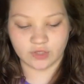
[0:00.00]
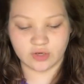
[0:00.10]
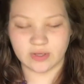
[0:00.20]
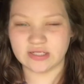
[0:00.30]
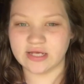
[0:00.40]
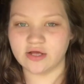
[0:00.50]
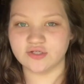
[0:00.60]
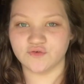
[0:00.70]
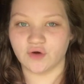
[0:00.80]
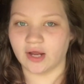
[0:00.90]
It
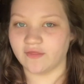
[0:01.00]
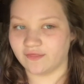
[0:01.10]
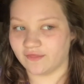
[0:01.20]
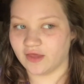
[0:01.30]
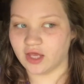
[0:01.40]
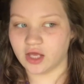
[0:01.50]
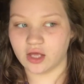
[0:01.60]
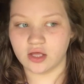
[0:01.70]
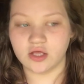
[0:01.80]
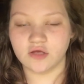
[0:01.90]
retails for I think
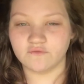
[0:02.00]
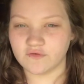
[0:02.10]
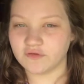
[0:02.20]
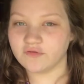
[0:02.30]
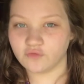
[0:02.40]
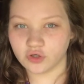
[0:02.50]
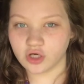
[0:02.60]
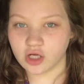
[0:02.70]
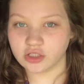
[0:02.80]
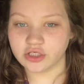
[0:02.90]

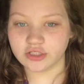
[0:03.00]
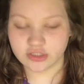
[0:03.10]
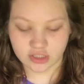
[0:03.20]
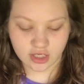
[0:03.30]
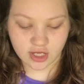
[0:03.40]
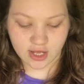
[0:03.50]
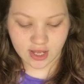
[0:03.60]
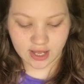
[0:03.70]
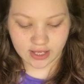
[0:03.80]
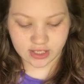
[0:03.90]
$54,
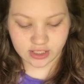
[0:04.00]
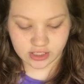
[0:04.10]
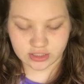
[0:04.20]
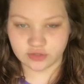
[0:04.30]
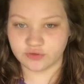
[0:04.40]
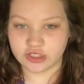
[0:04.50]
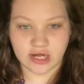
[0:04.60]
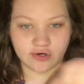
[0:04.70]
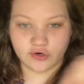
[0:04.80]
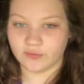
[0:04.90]
and which
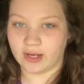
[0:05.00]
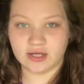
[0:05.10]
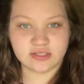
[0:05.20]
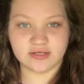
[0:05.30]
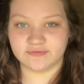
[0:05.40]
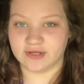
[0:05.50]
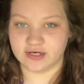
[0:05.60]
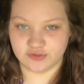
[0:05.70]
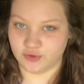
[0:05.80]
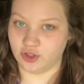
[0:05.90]
I'll correct if
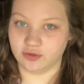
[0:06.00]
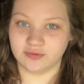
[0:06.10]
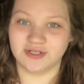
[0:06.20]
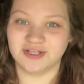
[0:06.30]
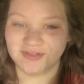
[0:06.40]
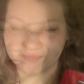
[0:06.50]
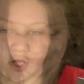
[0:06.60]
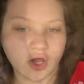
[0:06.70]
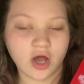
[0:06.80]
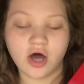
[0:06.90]
that is wrong.
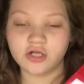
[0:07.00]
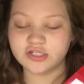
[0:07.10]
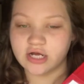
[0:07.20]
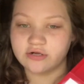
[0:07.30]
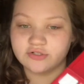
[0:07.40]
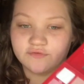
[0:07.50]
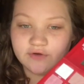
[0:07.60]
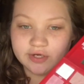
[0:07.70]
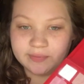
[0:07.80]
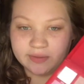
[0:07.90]
All the shadows are
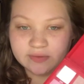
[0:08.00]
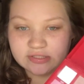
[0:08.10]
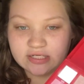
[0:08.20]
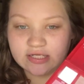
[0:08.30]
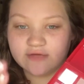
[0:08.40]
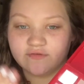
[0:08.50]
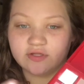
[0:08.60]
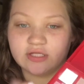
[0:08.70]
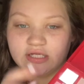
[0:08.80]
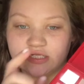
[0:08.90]
very pigmented,
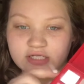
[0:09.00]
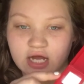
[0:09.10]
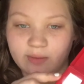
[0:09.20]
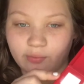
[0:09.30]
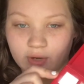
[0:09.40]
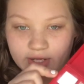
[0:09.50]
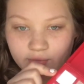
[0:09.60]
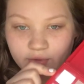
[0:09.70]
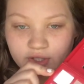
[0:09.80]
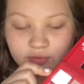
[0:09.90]
even the top white
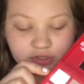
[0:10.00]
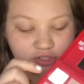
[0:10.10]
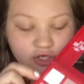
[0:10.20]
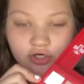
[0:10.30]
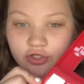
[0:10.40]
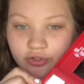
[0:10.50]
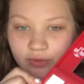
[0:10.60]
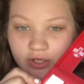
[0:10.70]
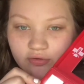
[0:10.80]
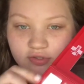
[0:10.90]
one, which is called
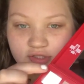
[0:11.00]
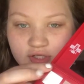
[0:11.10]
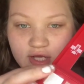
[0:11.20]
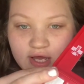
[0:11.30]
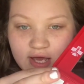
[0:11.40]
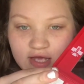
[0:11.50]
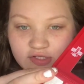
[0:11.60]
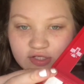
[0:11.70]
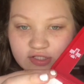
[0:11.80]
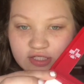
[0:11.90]
Glucose.
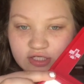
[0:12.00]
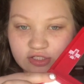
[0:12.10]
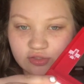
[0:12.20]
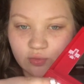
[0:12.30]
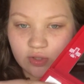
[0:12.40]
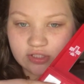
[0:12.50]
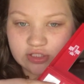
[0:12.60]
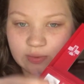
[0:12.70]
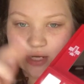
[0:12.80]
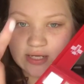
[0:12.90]
As you can see, just one
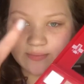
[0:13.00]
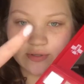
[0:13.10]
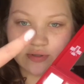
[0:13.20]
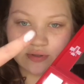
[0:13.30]
swipe